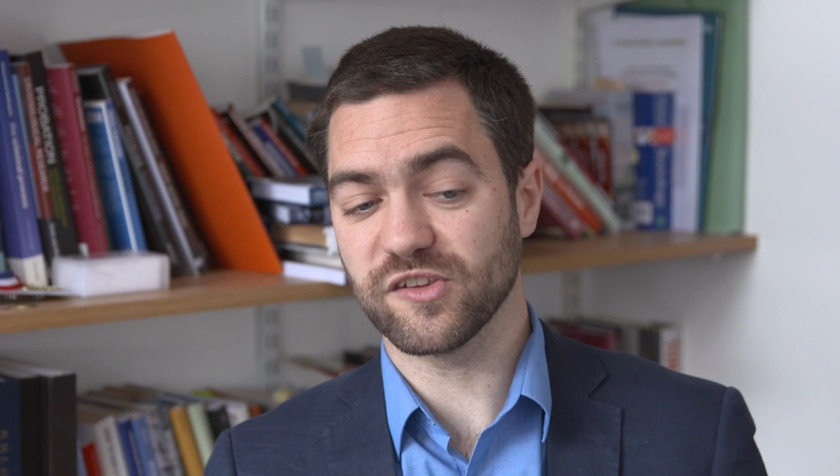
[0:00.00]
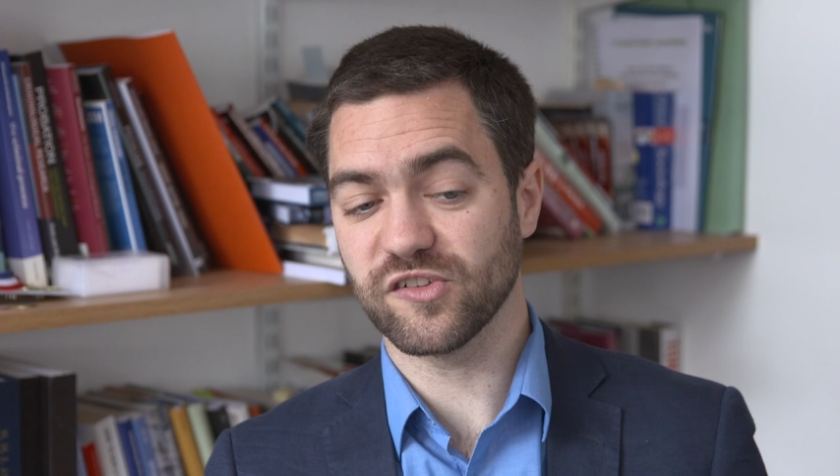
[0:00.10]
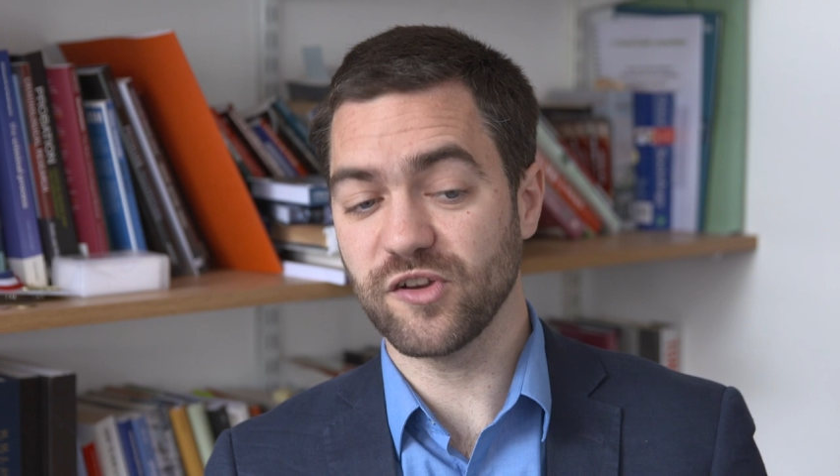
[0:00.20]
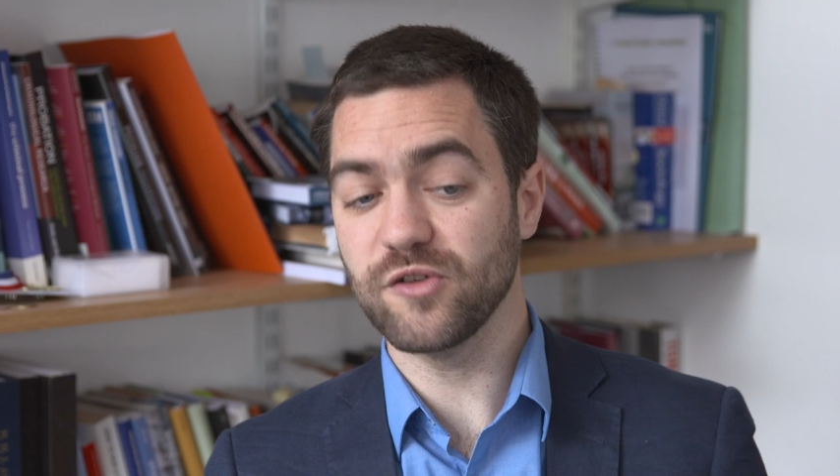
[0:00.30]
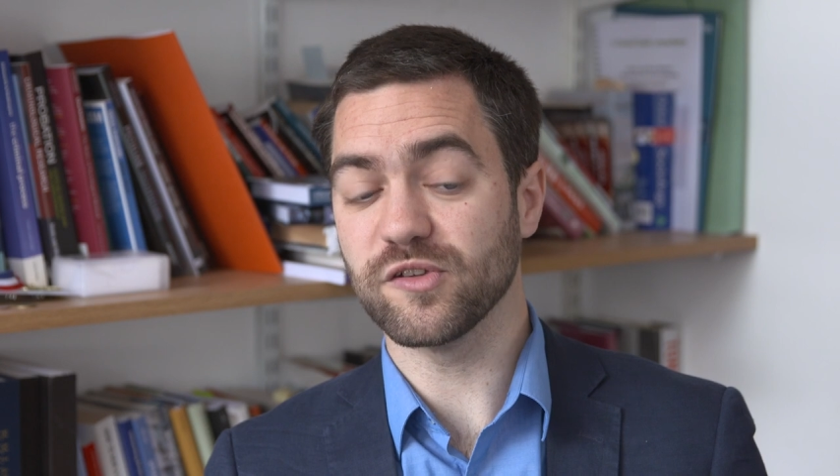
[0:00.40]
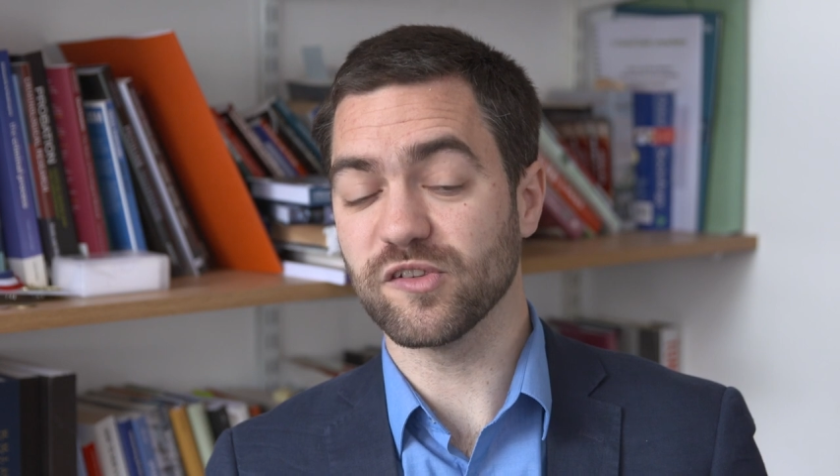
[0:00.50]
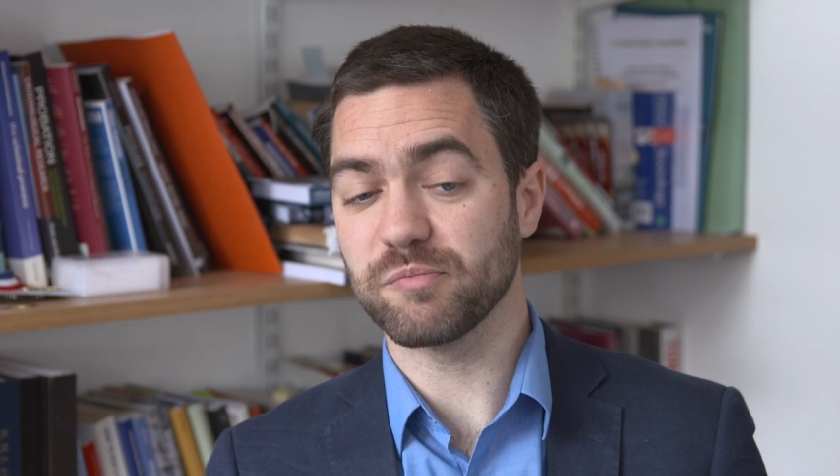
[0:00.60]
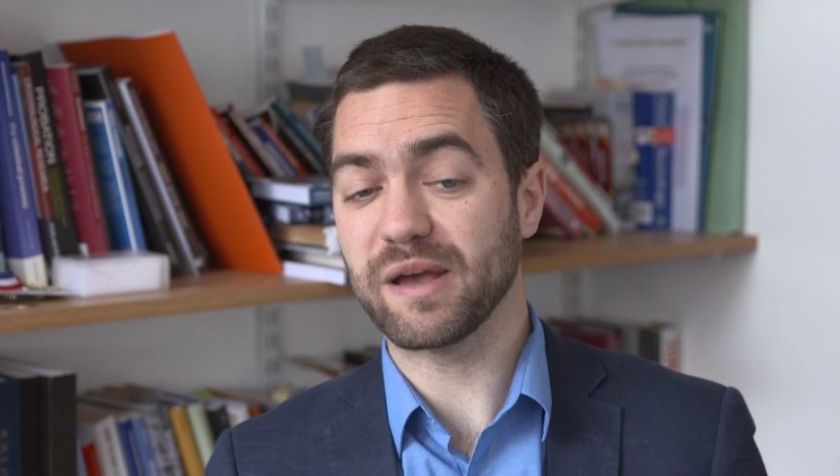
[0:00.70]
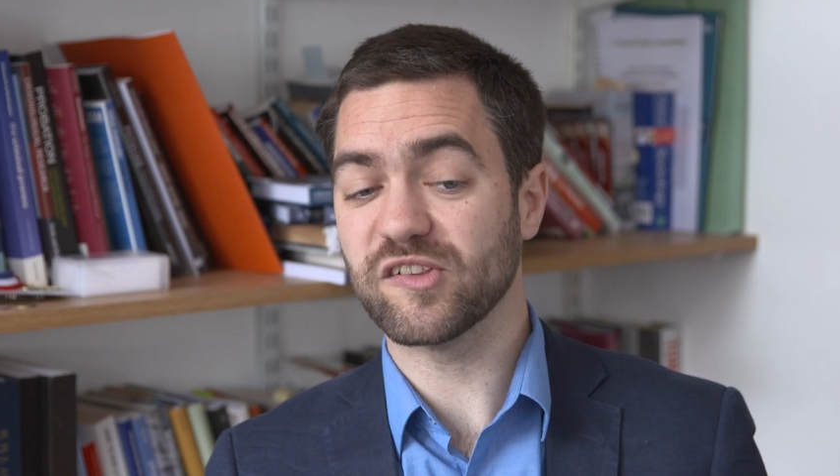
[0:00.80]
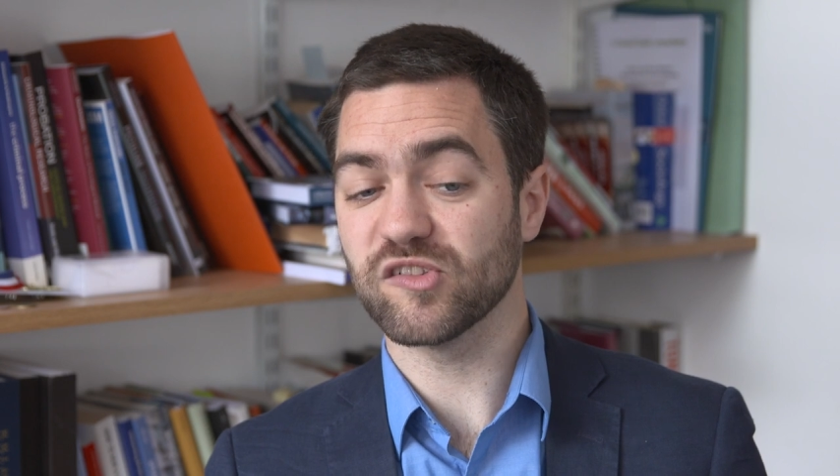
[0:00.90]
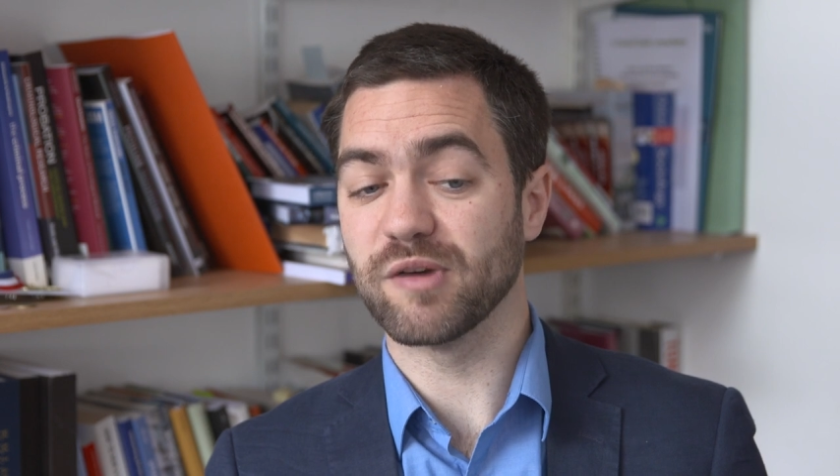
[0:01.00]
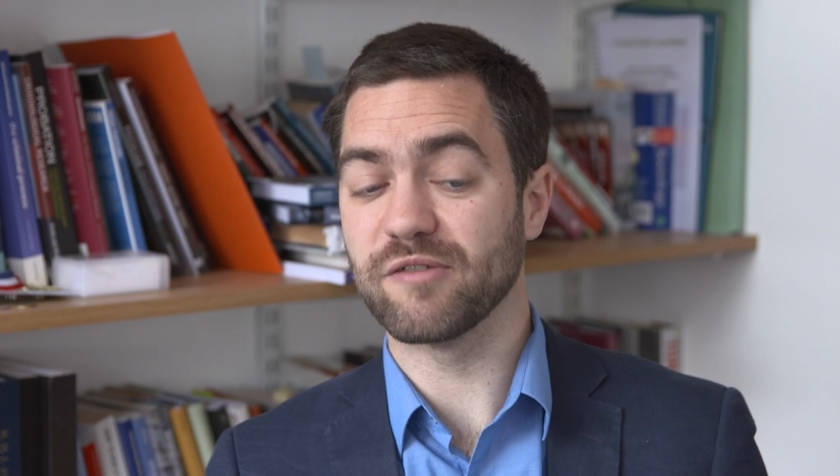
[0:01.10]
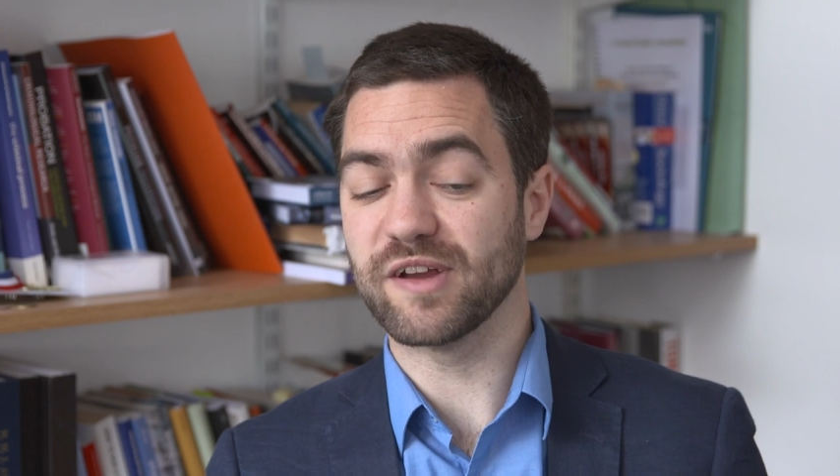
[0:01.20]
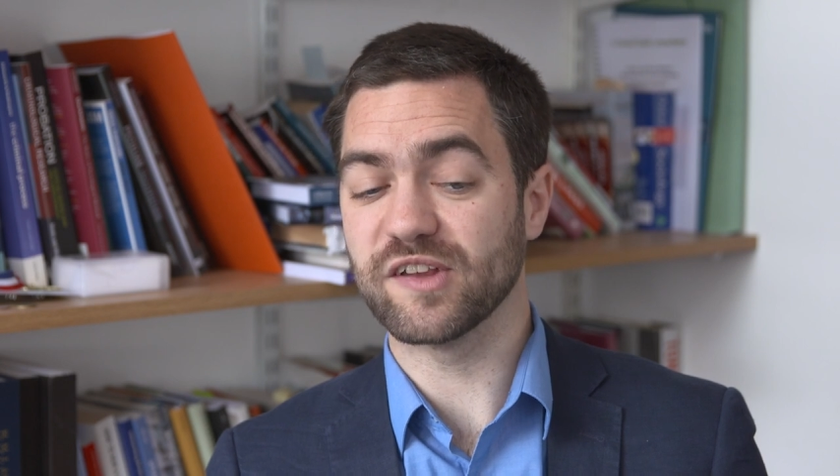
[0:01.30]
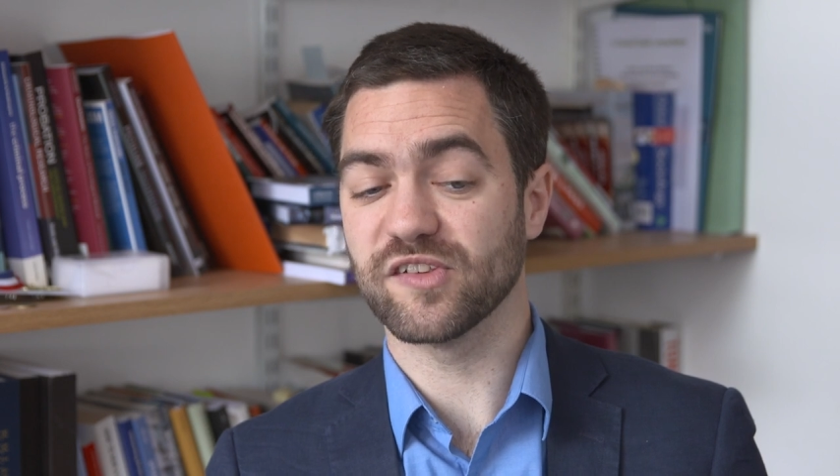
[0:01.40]
the students, based on my
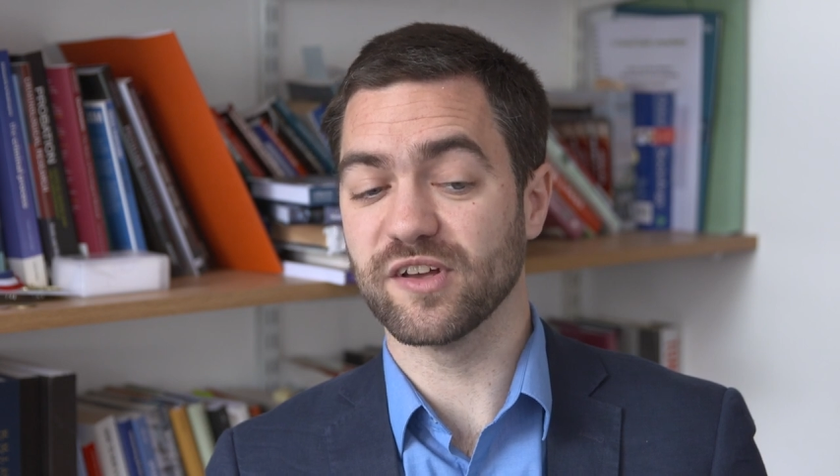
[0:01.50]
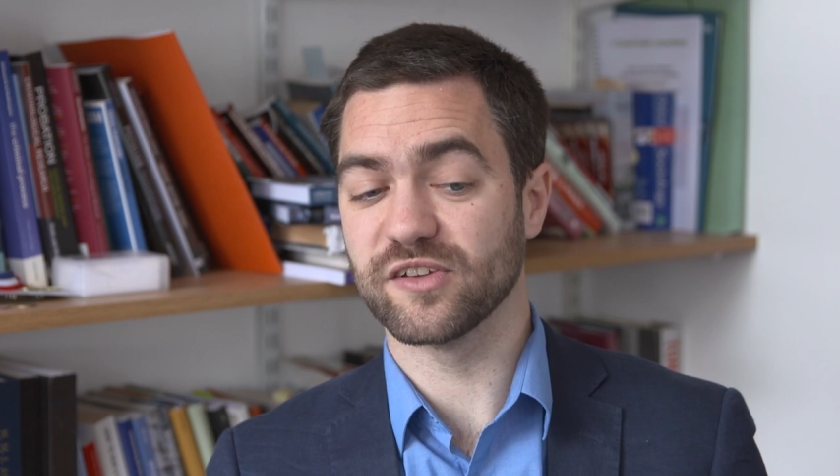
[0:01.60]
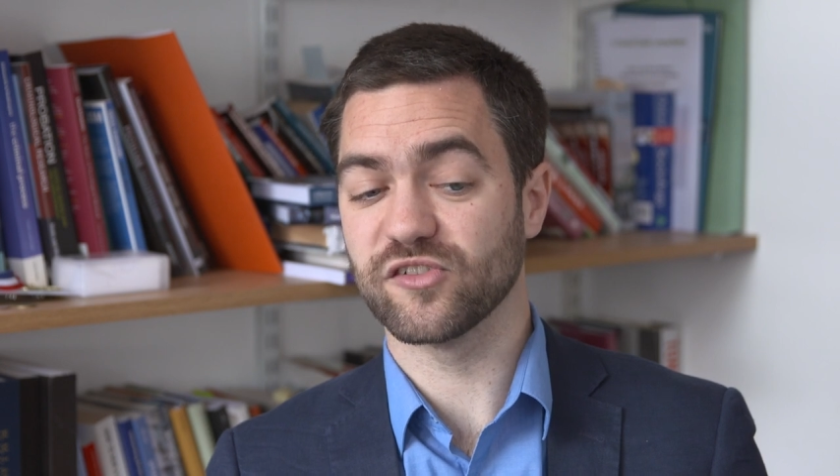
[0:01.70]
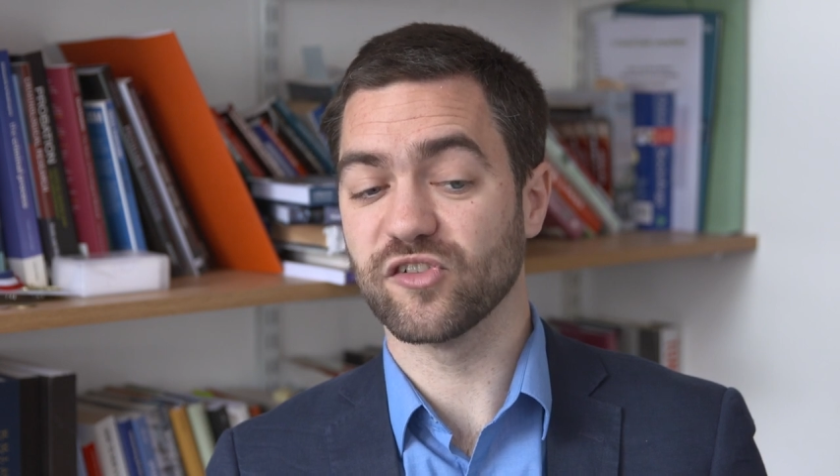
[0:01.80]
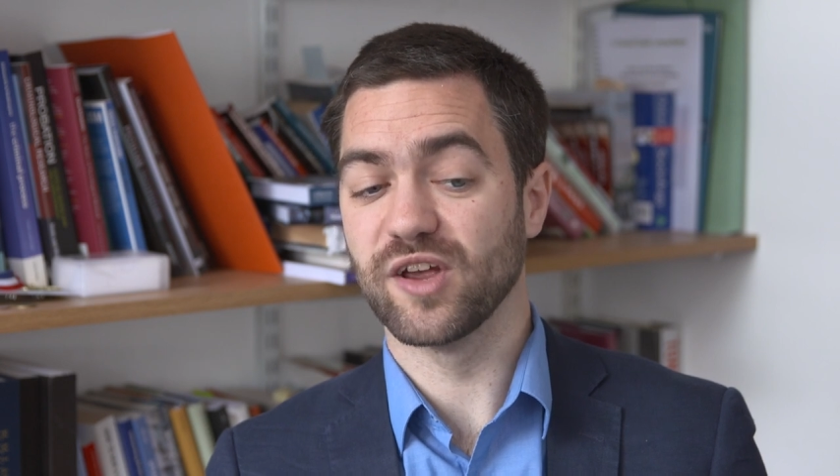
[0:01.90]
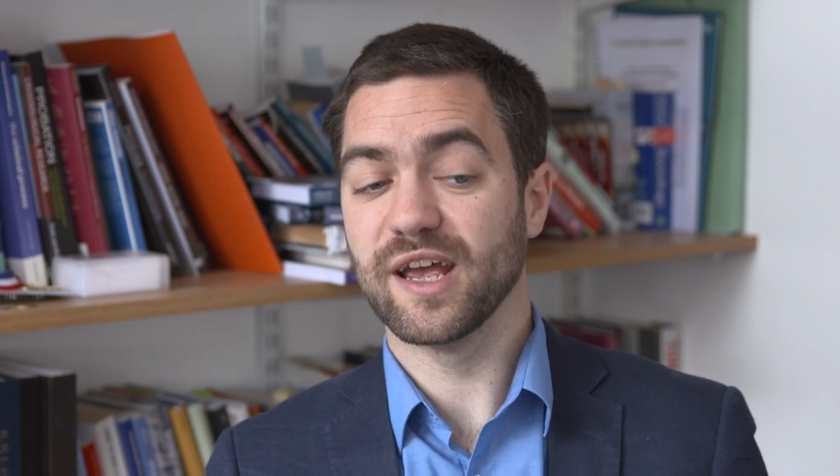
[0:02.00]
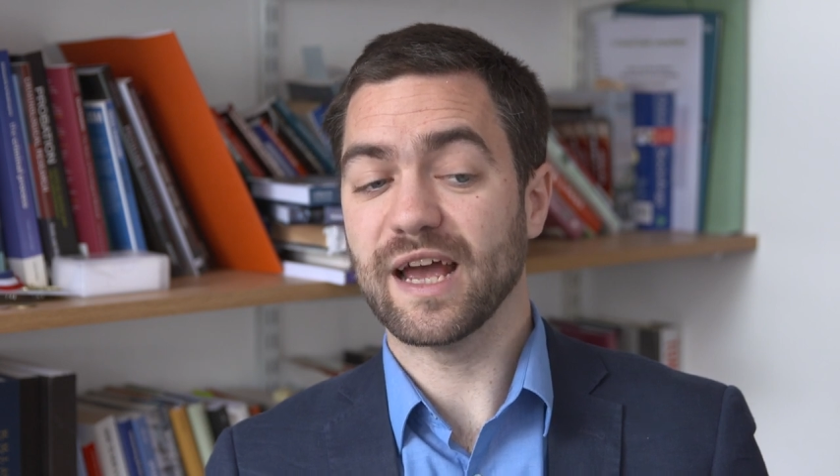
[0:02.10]
research,